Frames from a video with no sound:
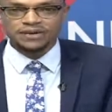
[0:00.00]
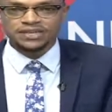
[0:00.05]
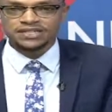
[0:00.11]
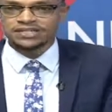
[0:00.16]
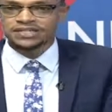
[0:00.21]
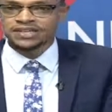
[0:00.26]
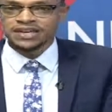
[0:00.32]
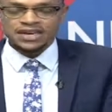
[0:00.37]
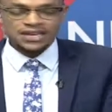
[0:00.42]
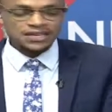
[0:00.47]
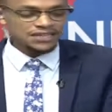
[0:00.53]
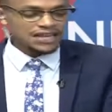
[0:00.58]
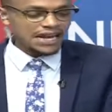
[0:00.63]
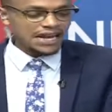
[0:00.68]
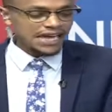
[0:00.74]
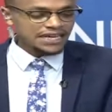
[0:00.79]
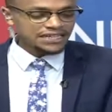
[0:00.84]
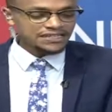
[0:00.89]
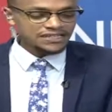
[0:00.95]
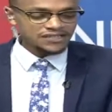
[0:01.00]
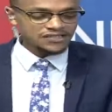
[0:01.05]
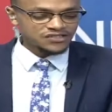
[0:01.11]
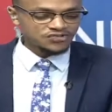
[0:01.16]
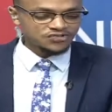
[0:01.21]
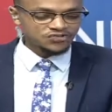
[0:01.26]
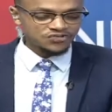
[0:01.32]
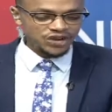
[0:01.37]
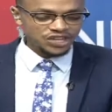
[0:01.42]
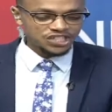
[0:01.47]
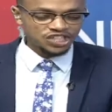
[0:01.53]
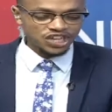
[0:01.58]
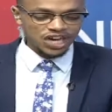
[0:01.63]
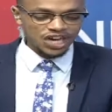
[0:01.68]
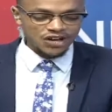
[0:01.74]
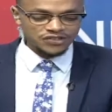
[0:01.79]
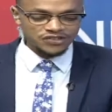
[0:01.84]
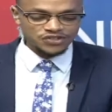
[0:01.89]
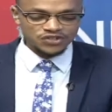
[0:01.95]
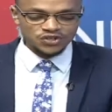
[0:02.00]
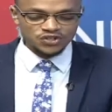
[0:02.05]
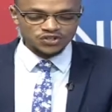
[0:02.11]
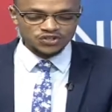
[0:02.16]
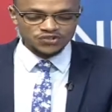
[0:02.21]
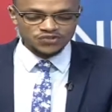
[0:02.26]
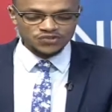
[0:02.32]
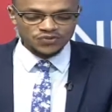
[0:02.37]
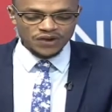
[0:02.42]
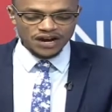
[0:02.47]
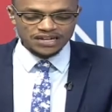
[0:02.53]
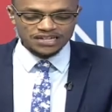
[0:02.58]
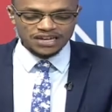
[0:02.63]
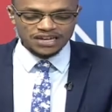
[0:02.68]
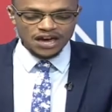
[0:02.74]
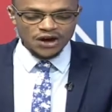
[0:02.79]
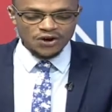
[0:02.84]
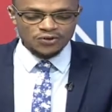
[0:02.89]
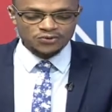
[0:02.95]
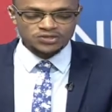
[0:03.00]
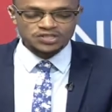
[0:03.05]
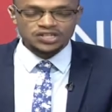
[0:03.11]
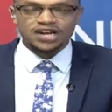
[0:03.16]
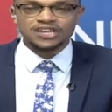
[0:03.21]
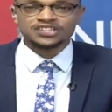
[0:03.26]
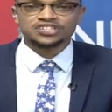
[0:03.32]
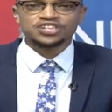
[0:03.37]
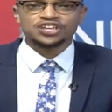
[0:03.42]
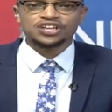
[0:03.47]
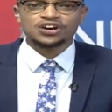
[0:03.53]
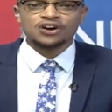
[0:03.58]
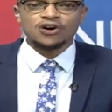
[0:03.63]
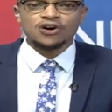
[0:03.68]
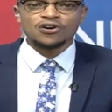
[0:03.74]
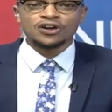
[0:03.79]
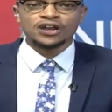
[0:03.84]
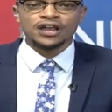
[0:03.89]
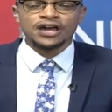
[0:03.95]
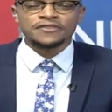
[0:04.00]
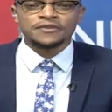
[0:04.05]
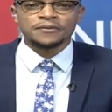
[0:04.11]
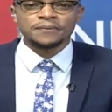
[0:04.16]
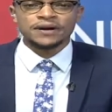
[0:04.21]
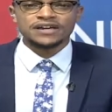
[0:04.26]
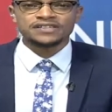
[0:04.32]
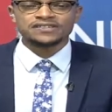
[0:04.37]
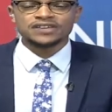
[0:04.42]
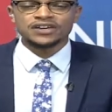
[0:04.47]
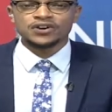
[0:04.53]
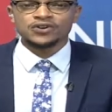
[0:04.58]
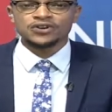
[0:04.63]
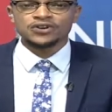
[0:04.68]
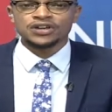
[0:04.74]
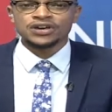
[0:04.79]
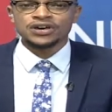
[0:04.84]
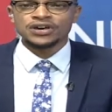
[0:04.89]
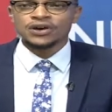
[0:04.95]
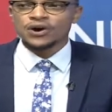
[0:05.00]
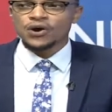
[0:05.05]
But the latest reaching our studios right now, touching on the past passing on